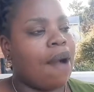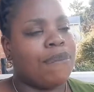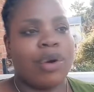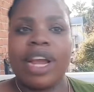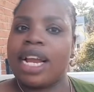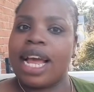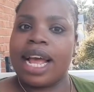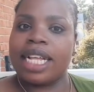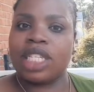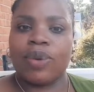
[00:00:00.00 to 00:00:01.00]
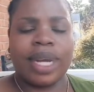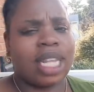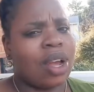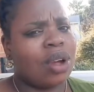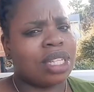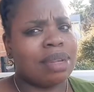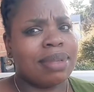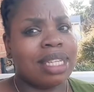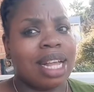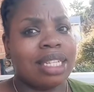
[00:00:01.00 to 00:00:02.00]
I'm realized where to go.
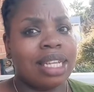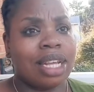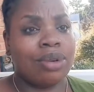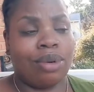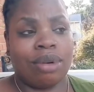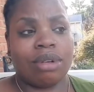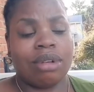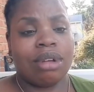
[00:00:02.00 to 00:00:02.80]
Someone said, say, look,